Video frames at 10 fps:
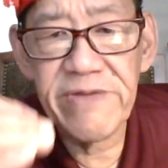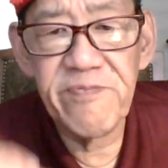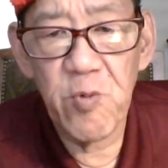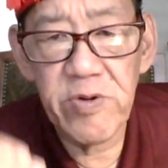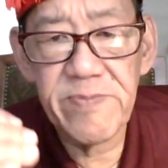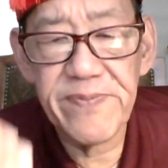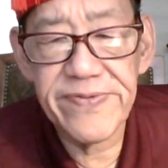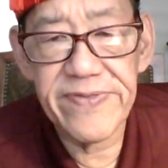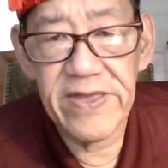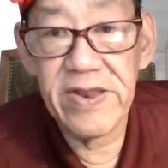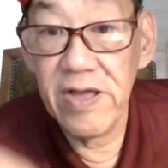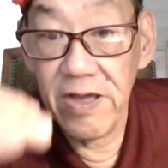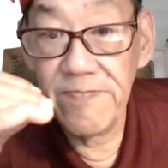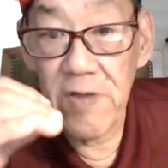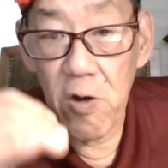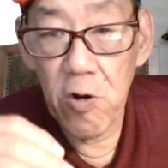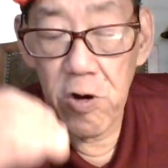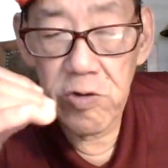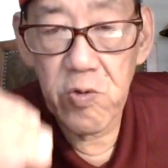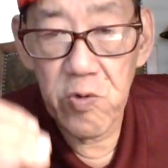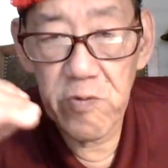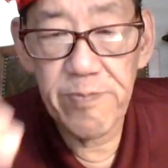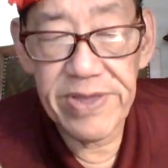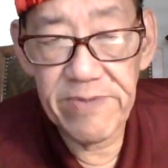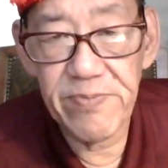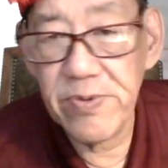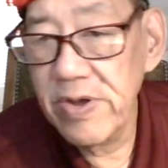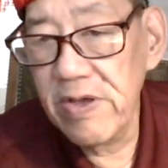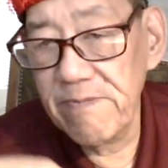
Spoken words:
40% of the hardcore people,